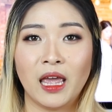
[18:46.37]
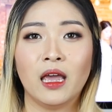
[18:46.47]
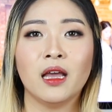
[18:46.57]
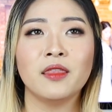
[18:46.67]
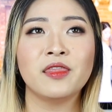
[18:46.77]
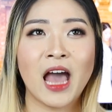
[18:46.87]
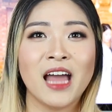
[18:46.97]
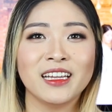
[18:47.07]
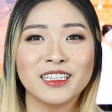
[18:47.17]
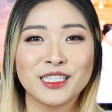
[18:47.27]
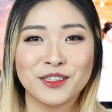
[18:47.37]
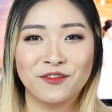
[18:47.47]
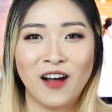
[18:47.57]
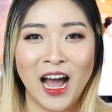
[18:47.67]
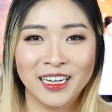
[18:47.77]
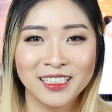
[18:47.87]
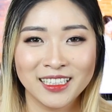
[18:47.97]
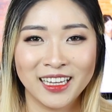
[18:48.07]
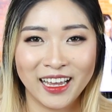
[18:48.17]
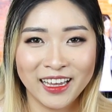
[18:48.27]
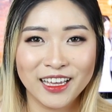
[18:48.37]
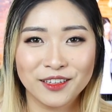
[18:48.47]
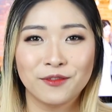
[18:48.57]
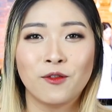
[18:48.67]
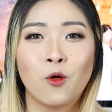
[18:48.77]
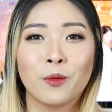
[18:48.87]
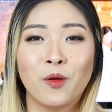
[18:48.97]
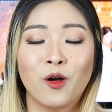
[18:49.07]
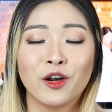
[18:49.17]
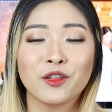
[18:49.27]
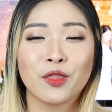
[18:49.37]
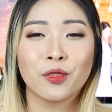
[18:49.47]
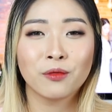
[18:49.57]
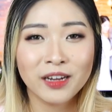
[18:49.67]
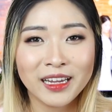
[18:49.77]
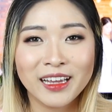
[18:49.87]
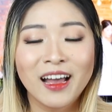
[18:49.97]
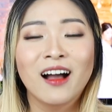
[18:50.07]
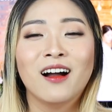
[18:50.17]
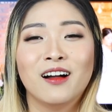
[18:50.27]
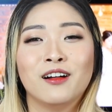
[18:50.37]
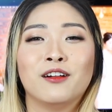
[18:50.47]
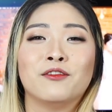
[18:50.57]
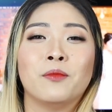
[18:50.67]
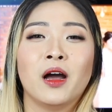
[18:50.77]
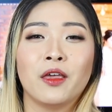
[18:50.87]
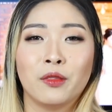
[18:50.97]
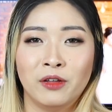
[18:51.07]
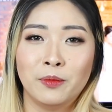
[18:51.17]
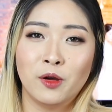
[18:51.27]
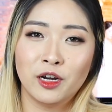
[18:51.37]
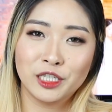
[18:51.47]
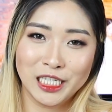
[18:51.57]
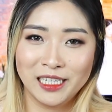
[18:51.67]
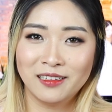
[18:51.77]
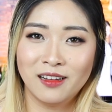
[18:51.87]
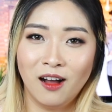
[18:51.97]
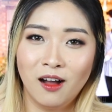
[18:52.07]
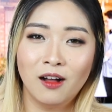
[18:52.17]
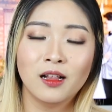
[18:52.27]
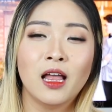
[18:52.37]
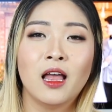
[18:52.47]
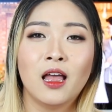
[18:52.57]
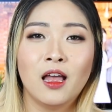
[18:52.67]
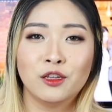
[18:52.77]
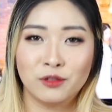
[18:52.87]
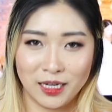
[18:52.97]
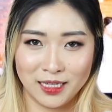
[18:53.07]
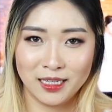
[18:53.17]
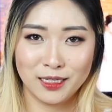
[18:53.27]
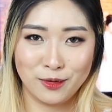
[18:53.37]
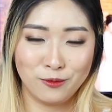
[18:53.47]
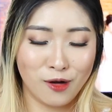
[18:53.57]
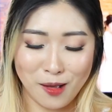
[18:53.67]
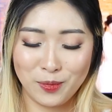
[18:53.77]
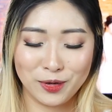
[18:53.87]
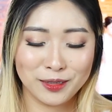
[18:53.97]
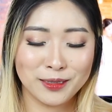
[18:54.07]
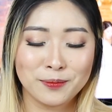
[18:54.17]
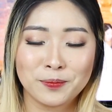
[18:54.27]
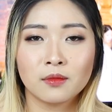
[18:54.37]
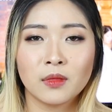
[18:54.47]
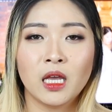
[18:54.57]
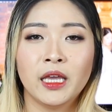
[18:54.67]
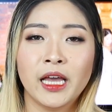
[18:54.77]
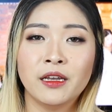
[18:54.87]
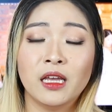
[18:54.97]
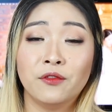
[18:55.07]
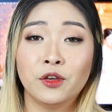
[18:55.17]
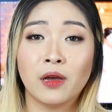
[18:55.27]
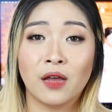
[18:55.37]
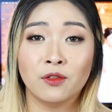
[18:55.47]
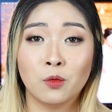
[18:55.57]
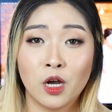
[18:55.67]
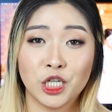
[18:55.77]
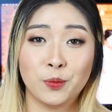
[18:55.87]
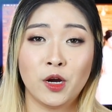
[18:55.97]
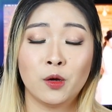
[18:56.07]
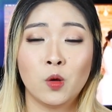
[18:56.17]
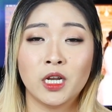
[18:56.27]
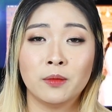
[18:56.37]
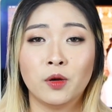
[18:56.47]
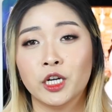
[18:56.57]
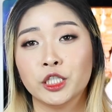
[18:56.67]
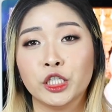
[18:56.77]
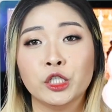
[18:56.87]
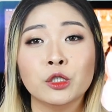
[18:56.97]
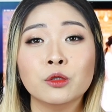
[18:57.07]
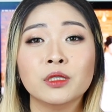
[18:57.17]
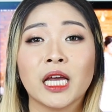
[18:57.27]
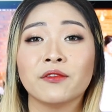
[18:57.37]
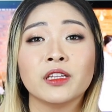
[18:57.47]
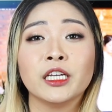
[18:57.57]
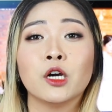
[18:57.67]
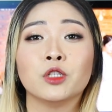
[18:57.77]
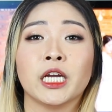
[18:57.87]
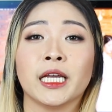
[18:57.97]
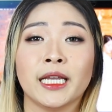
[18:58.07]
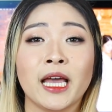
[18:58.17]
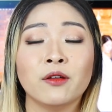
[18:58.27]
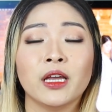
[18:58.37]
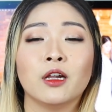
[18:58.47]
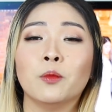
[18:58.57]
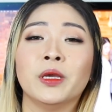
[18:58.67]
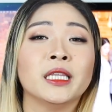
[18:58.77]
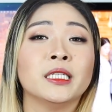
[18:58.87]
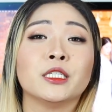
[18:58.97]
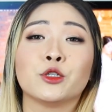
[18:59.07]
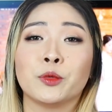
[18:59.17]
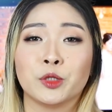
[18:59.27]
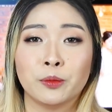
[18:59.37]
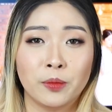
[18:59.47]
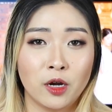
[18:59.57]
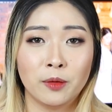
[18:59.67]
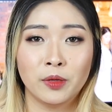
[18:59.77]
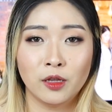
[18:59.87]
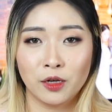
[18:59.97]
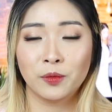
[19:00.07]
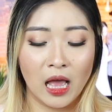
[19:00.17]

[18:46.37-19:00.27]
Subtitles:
And that is finally it for part 3 of my 3-part Shein haul, dresses and rompers. Again, if you haven't watched part 1 and part 2, definitely go check it out. It'll be in the description bar below,